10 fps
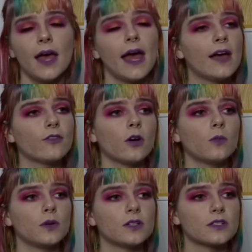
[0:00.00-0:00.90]
Everyone
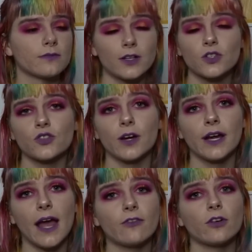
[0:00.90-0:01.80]
was registering.
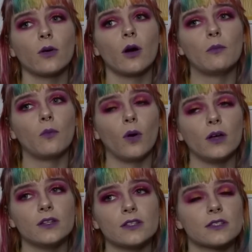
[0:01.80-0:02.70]
Everyone
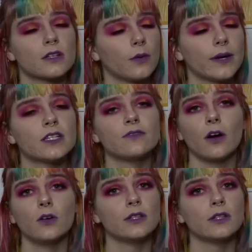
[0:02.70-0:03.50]
was going to vote,